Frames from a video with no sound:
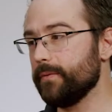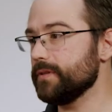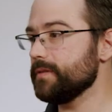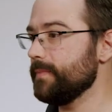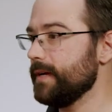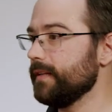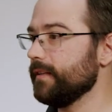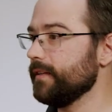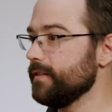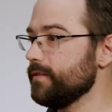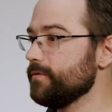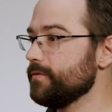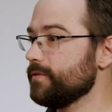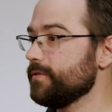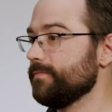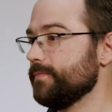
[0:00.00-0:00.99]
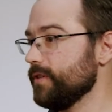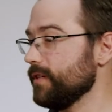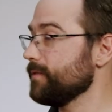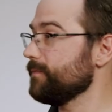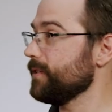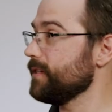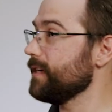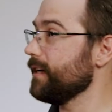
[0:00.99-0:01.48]
one's mainly used
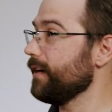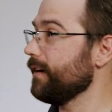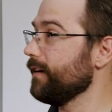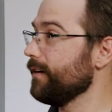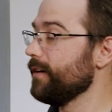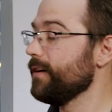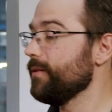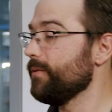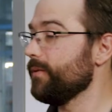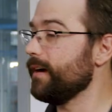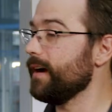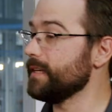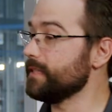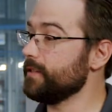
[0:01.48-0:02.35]
just for digging, whereas